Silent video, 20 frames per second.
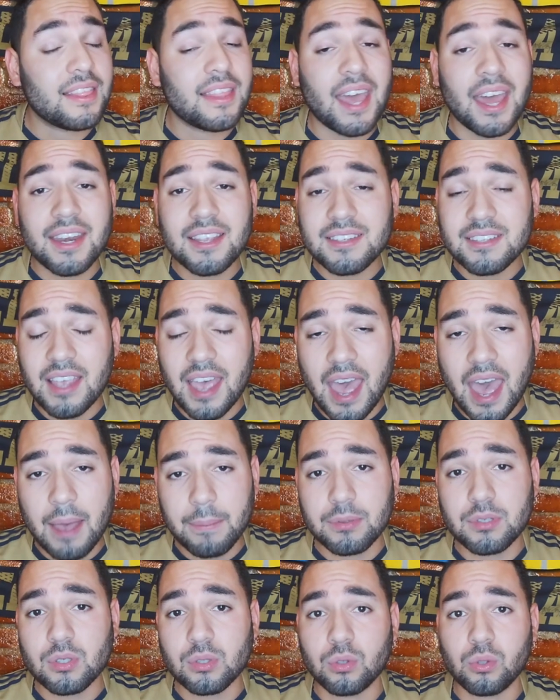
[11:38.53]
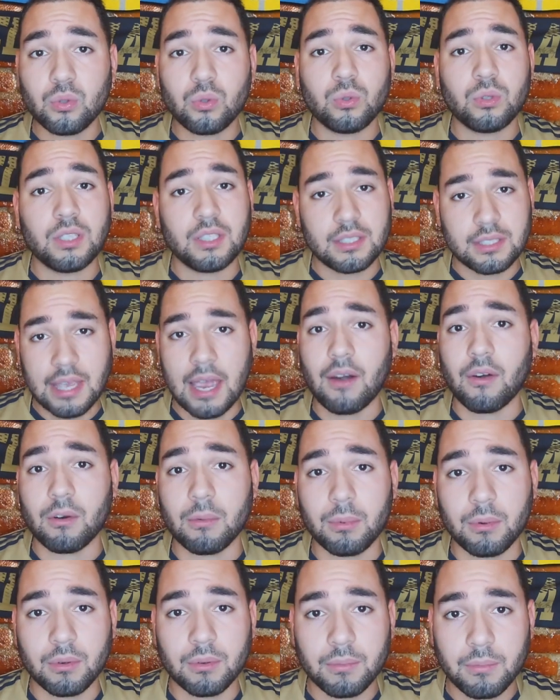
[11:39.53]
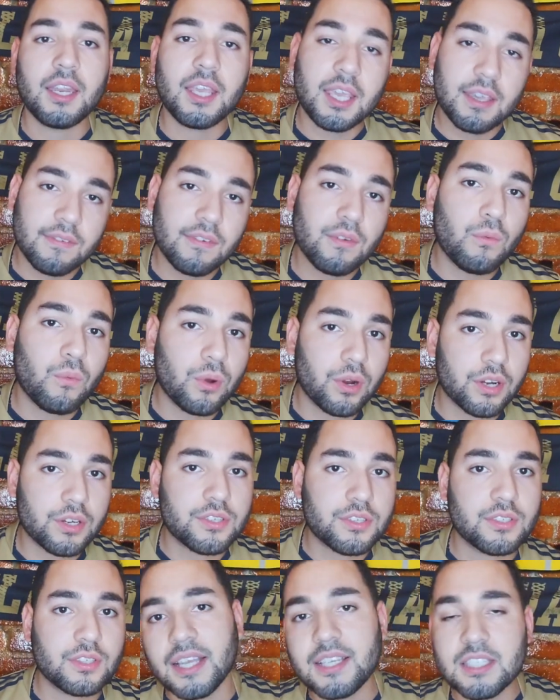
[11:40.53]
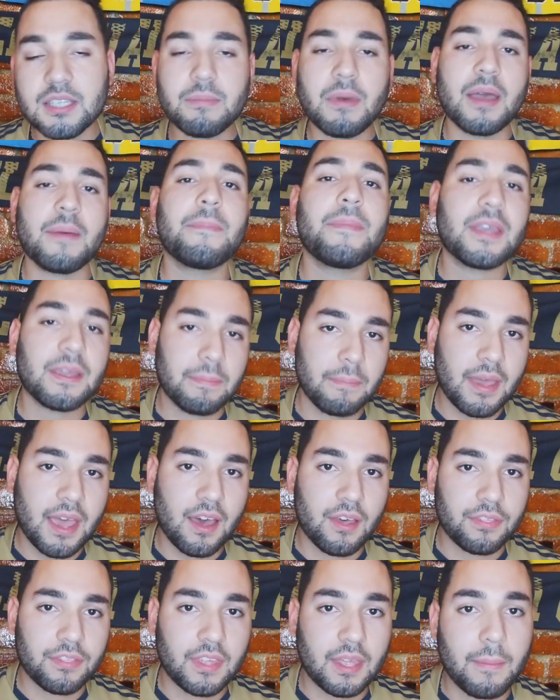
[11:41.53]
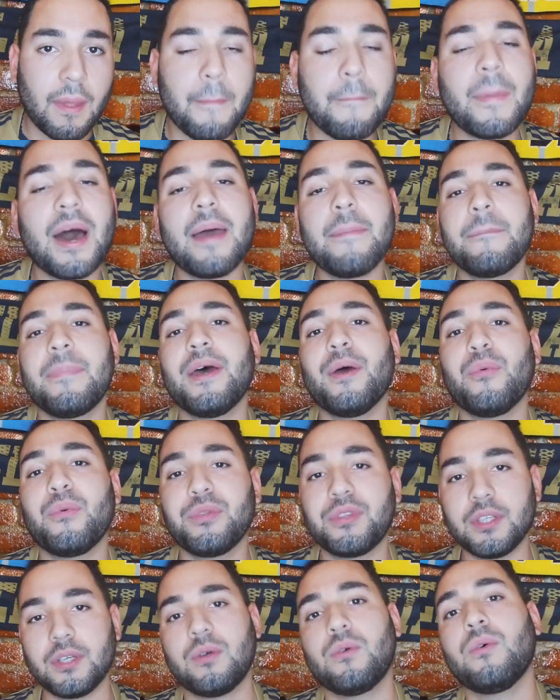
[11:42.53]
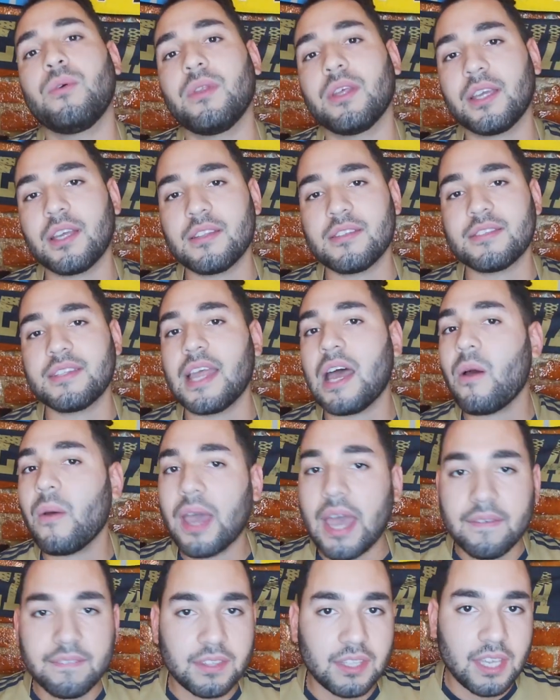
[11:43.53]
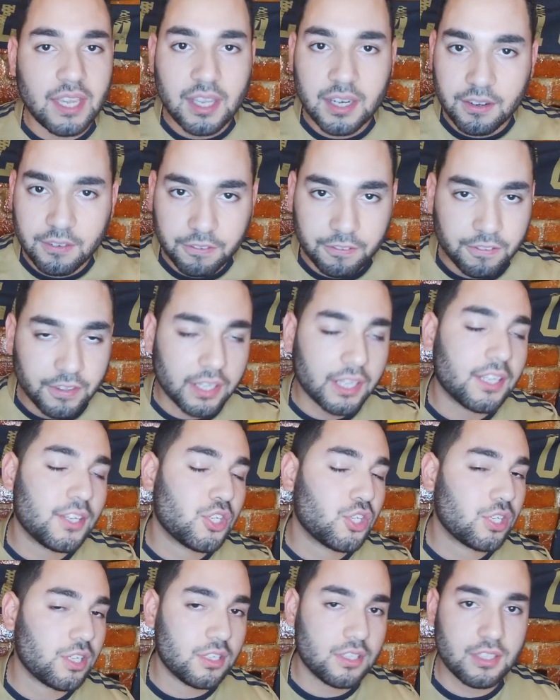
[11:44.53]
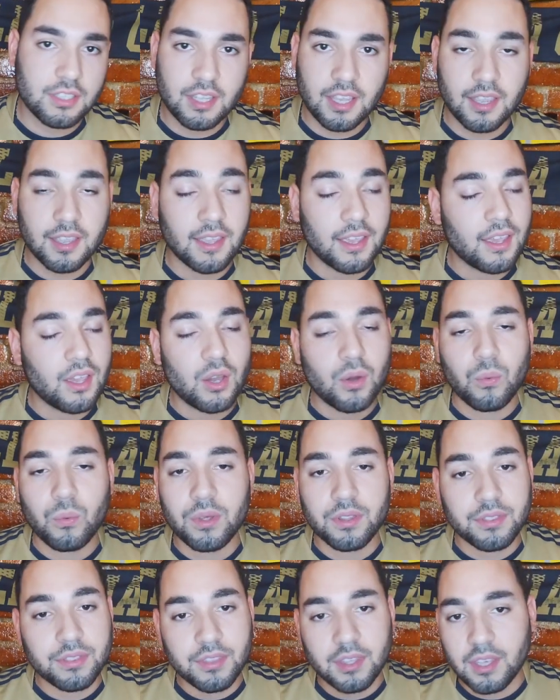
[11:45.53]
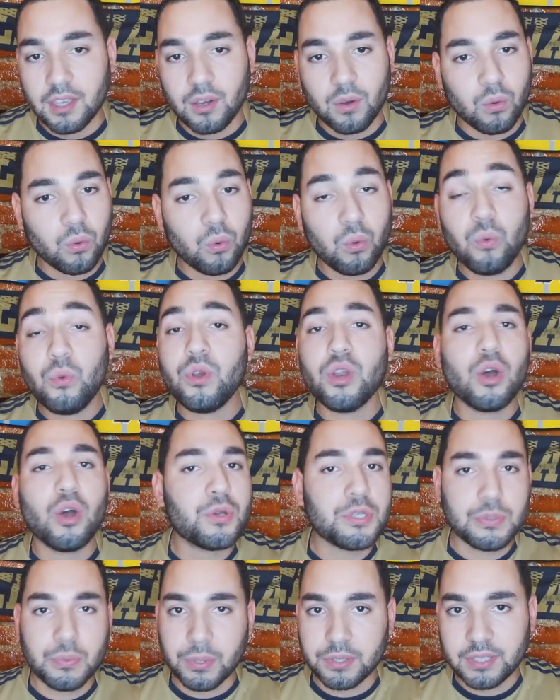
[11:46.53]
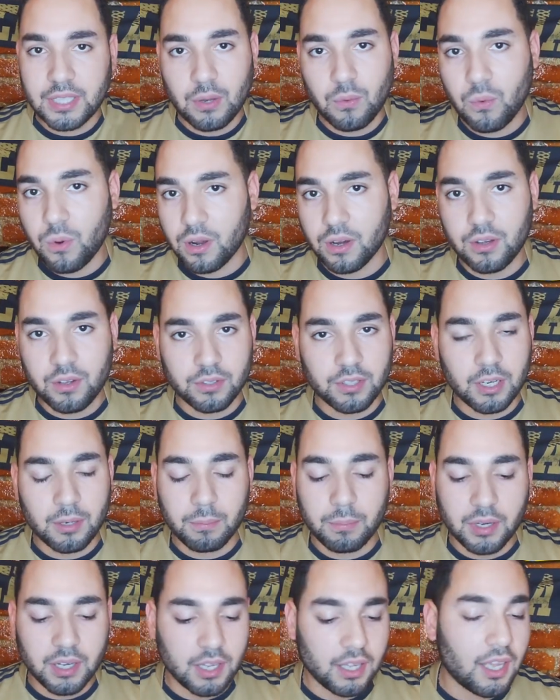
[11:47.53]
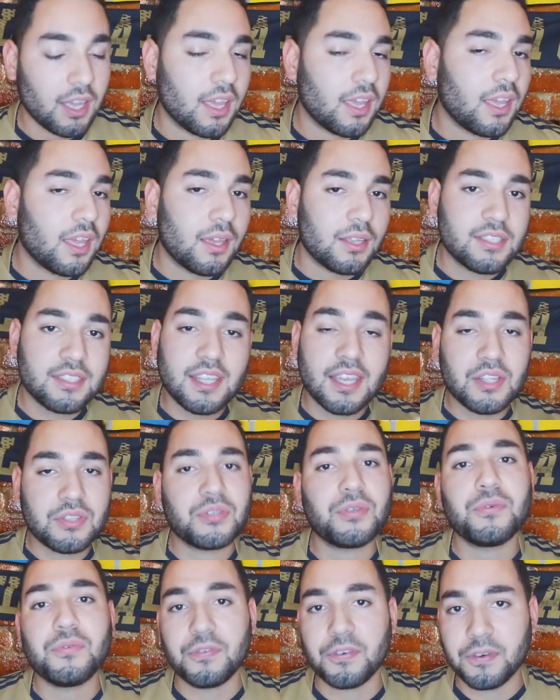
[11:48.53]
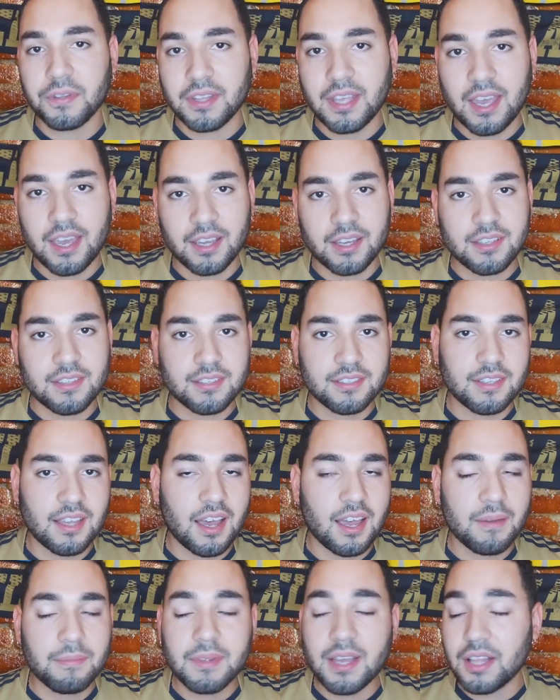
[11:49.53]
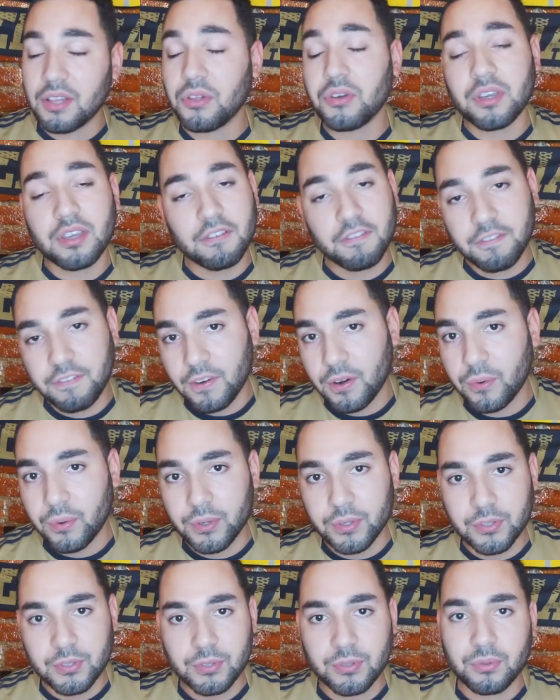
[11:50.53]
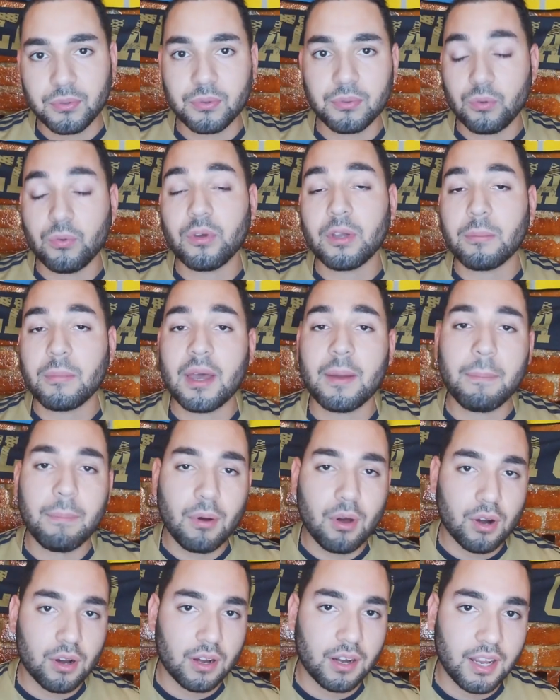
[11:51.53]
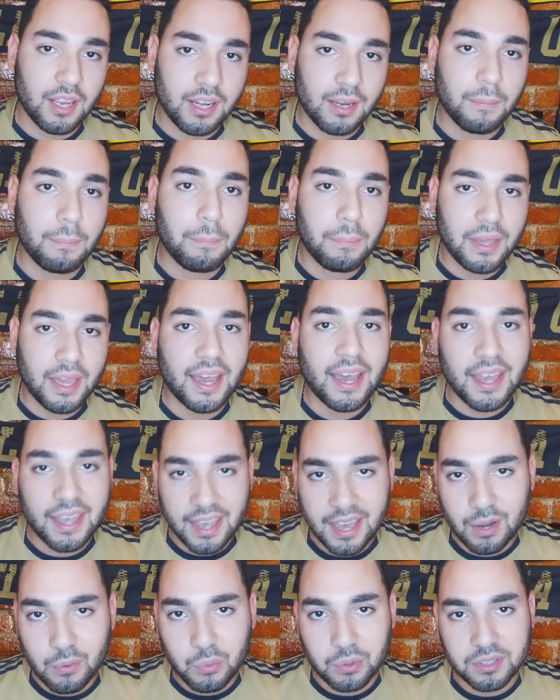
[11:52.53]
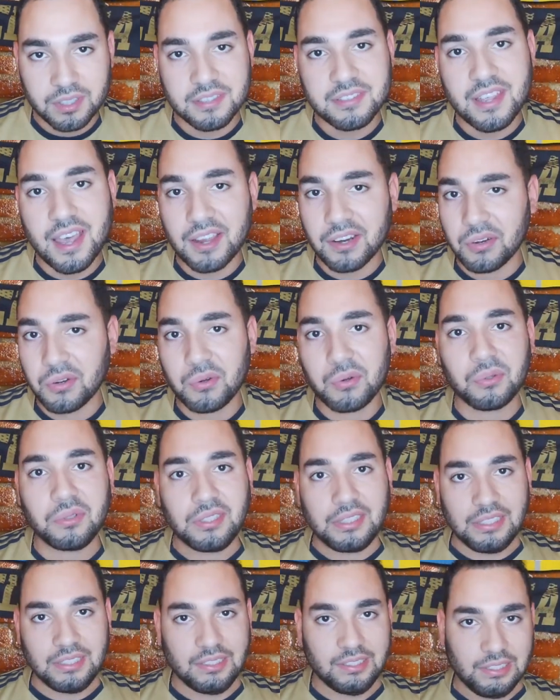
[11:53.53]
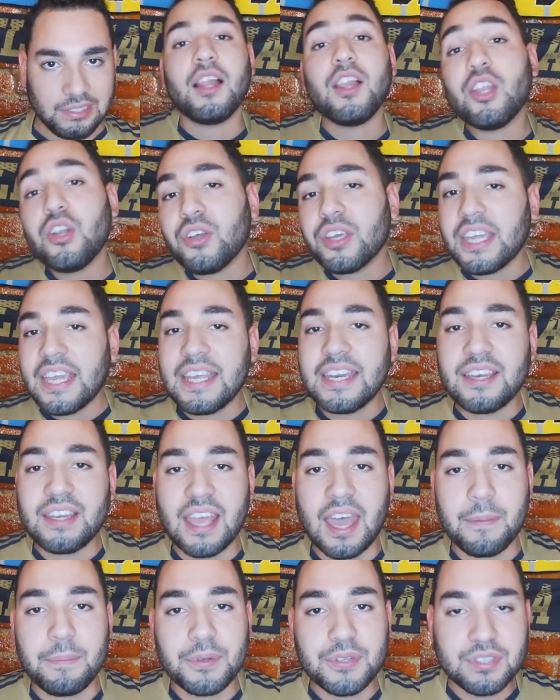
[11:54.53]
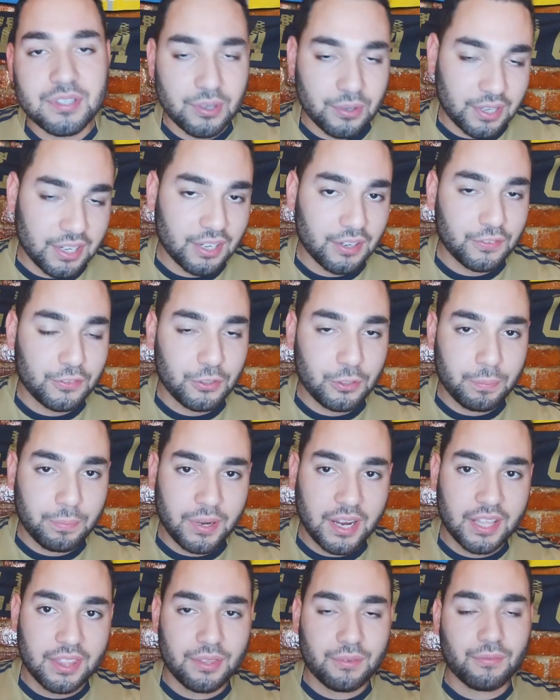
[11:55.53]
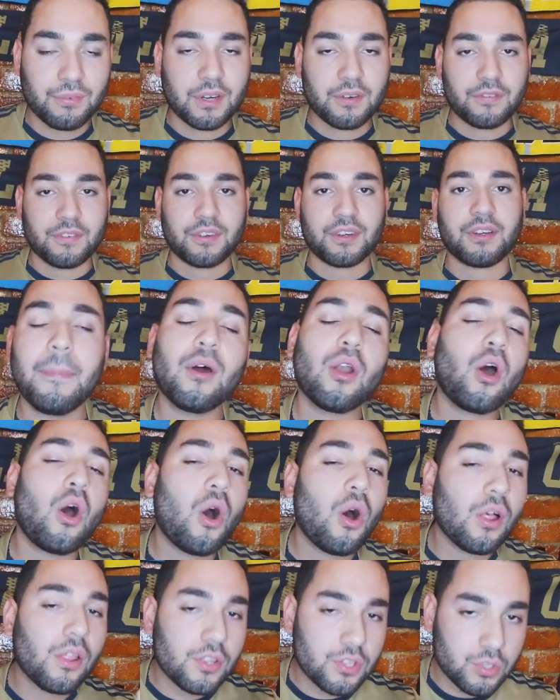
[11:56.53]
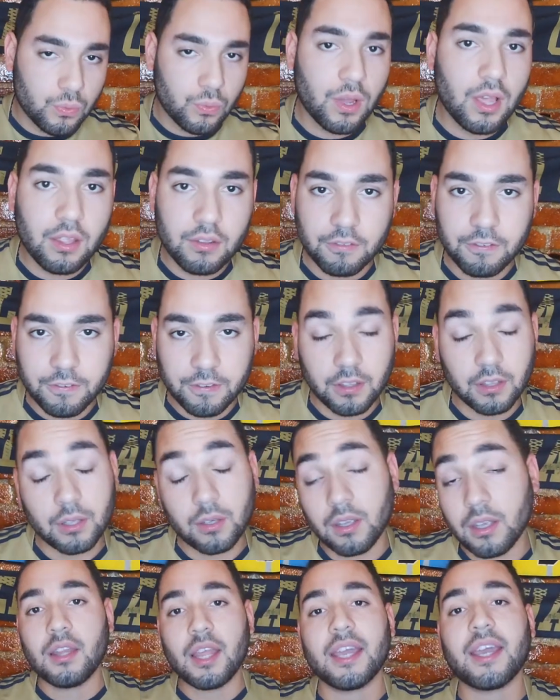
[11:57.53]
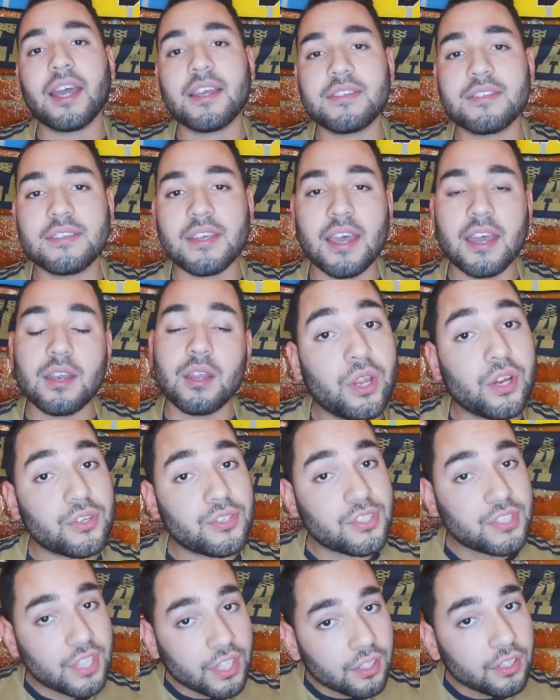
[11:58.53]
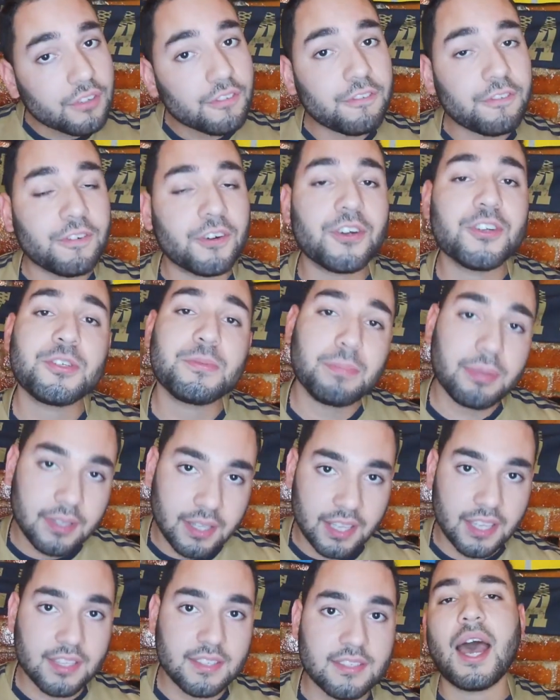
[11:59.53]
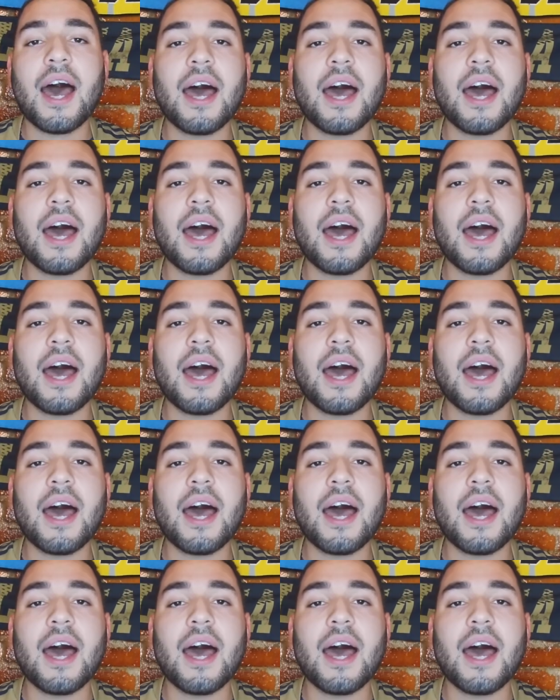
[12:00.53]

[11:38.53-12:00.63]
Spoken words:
That is absolutely terrible. And even worse, thanks to my big mouth and my bet with the Cooligans, now I have to eat a freaking cheesesteak with who knows what they want on there. But stay tuned for that, because I'm not looking forward to doing my part in a bet I had with the soccer Cooligans. A little heated episode here of Doop by the River, but all is well in Philly. Like I said, we are still in first place.